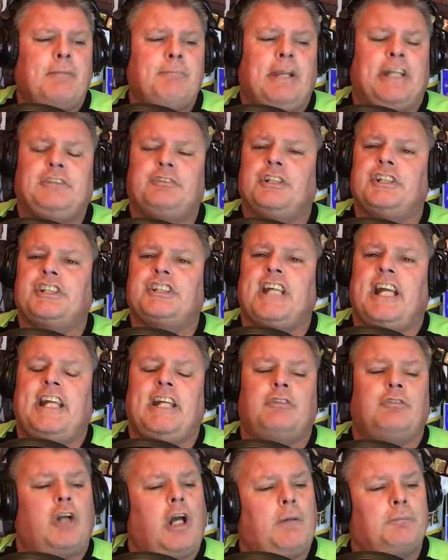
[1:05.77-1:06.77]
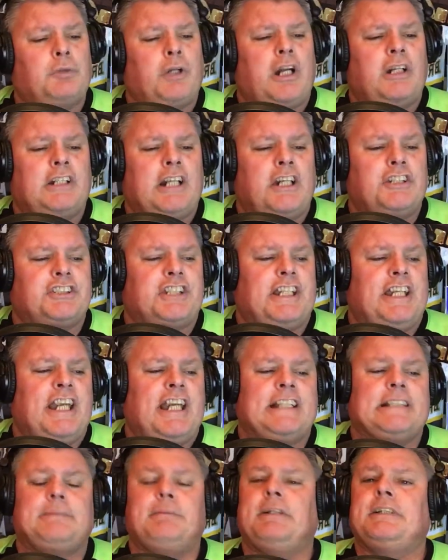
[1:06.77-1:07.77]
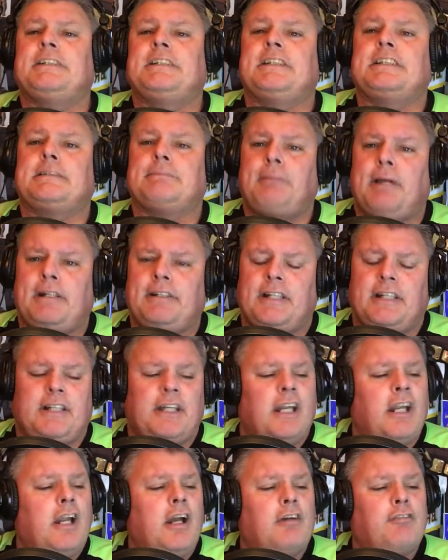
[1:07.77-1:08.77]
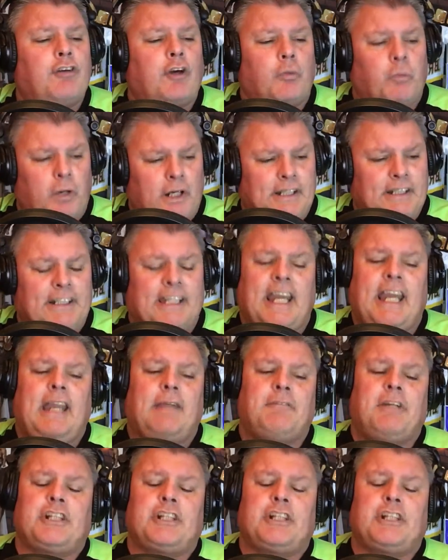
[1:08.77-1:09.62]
Patriots tight end Rob Gronkowski has been suspended for 1 game.